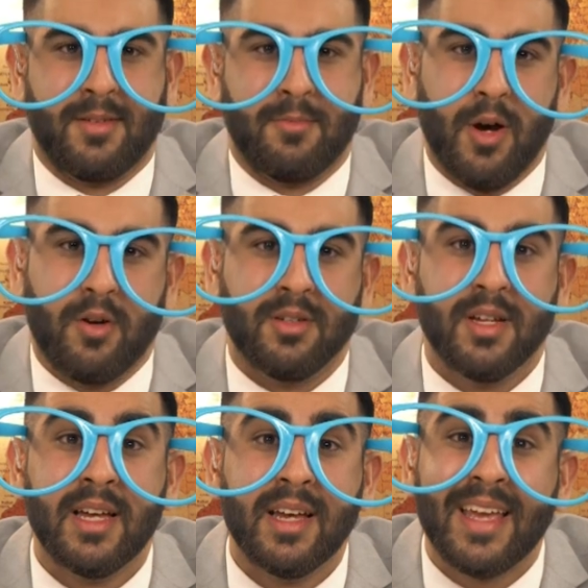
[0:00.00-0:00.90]
Well,
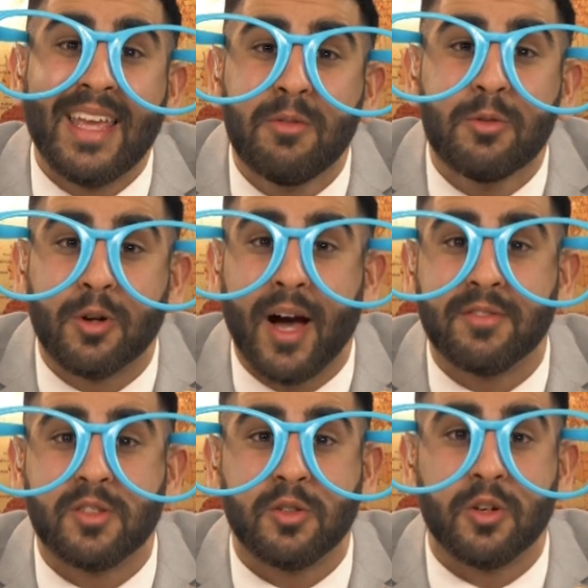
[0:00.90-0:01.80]
he will
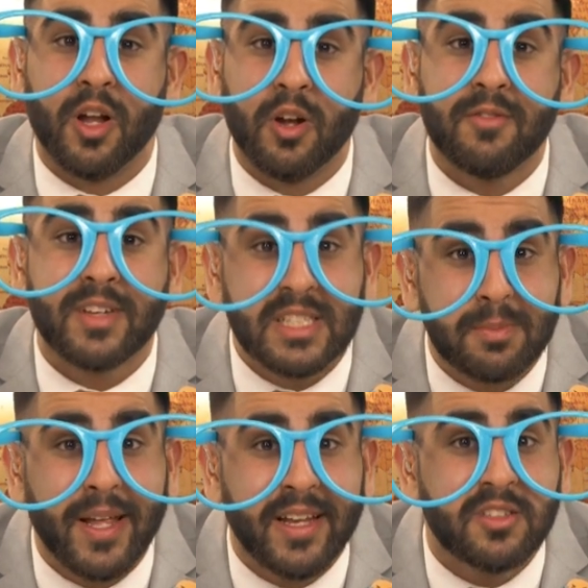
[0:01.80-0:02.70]
have to do a lot of
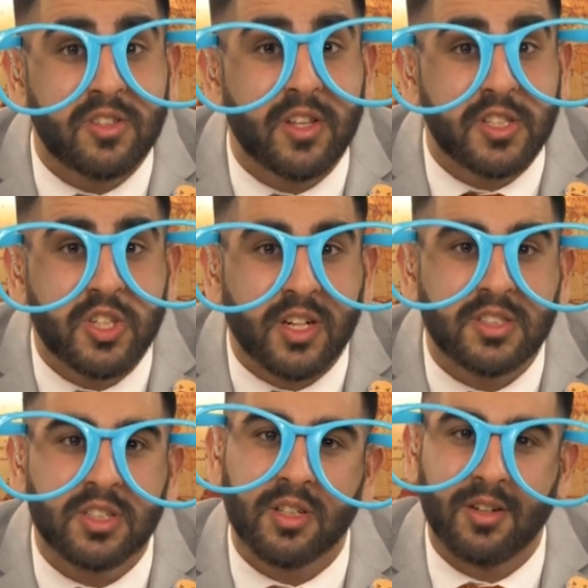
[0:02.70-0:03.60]
explaining to the
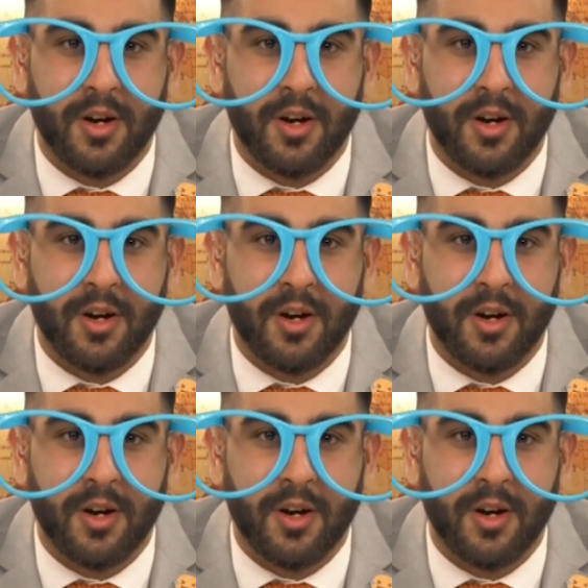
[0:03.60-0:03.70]
judge.